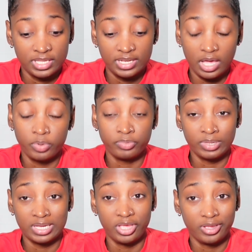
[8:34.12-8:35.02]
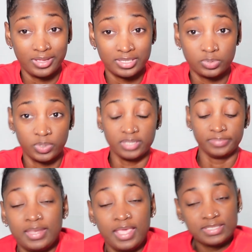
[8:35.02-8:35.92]
That one really hurt as well.
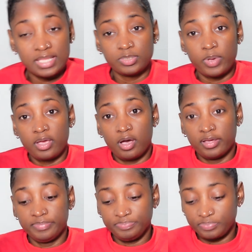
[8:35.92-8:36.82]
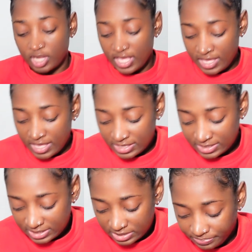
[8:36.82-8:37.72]
The next tattoo I got
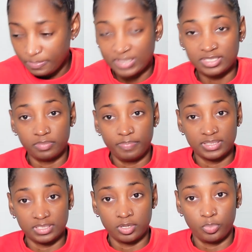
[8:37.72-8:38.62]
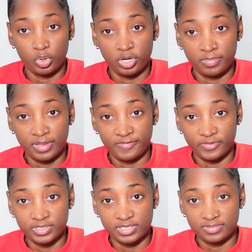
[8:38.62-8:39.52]
is pattern up one on my
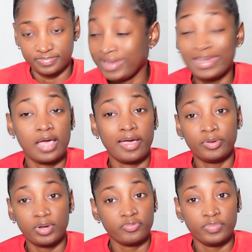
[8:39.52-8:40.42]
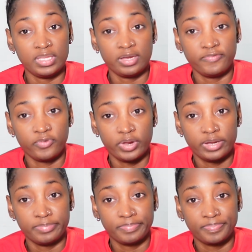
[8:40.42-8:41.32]
foot. I don't have a meaning for
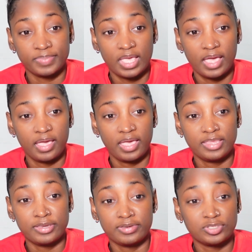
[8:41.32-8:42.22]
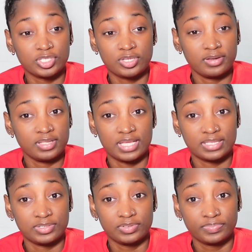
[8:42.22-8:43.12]
it. I just got the
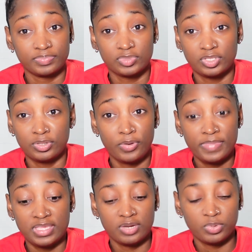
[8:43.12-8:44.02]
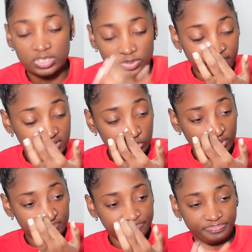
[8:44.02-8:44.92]
tattoo. No meaning whatsoever to it.